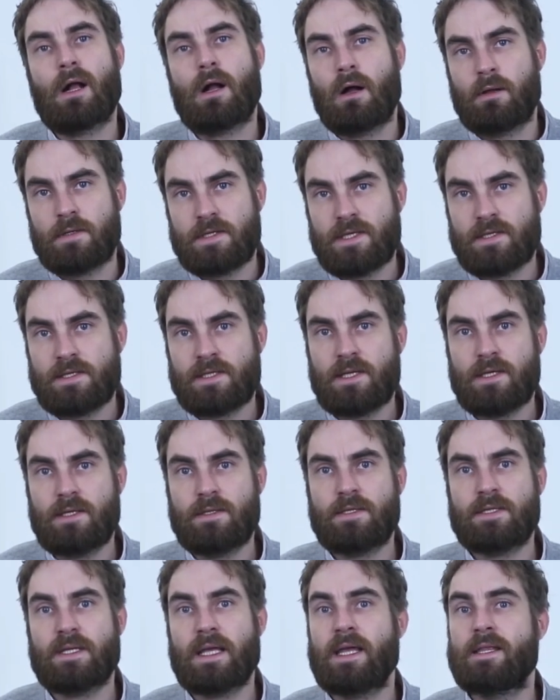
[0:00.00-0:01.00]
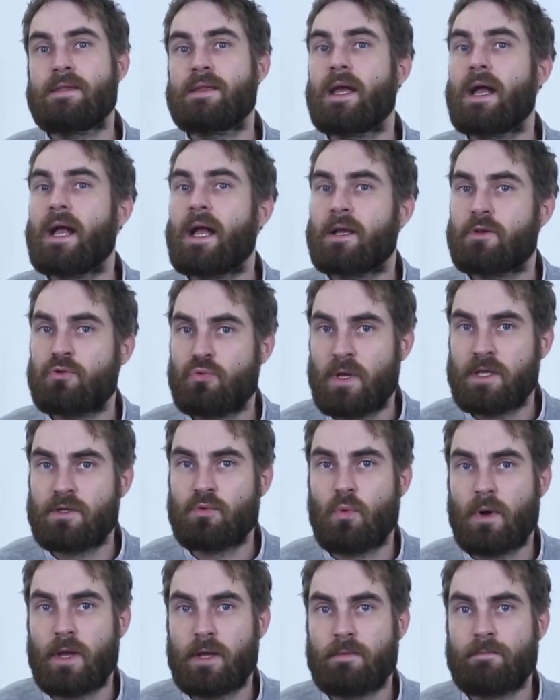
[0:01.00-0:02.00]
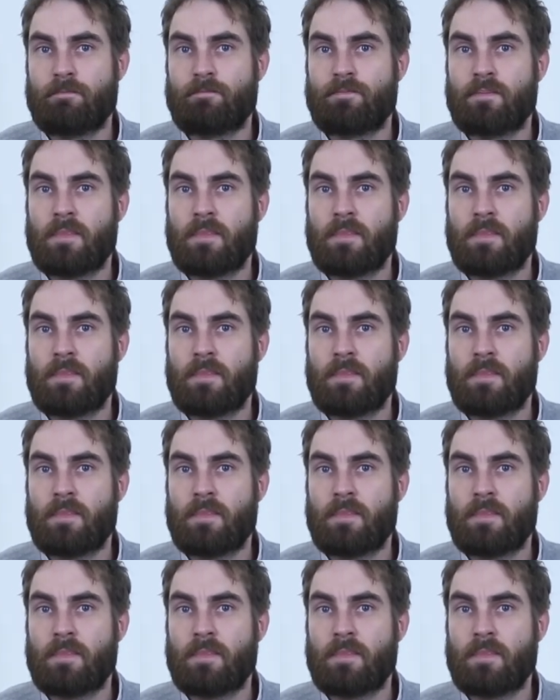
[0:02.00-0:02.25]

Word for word: consistent, and accurate way.